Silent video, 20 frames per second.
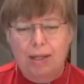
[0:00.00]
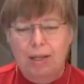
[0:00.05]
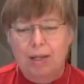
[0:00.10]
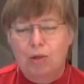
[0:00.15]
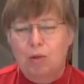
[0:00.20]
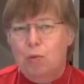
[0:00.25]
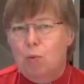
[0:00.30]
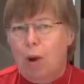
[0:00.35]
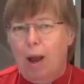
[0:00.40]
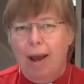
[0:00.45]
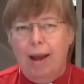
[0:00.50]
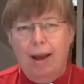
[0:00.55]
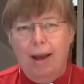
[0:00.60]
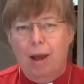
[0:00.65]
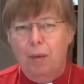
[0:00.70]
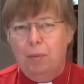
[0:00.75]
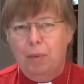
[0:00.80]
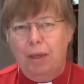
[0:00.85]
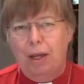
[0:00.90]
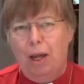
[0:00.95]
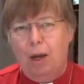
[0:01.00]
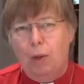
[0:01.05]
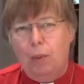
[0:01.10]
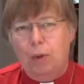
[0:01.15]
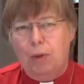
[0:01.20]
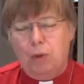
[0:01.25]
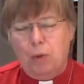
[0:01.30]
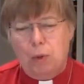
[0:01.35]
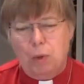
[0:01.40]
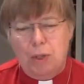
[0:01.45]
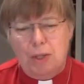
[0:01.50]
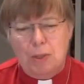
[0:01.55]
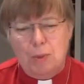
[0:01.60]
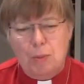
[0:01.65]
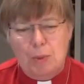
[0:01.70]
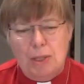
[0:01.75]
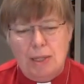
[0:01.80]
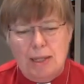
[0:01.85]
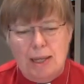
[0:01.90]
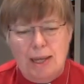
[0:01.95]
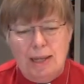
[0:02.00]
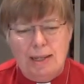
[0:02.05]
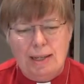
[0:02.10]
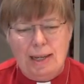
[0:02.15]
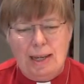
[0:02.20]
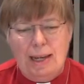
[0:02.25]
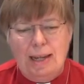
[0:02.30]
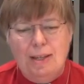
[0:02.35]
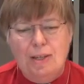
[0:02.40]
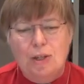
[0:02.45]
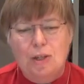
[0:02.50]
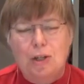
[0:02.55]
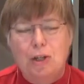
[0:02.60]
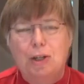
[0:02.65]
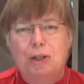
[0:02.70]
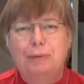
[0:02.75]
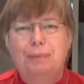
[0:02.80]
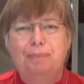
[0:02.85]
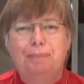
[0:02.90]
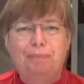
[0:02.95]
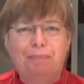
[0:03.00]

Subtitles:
It's right up there with Christmas and Easter.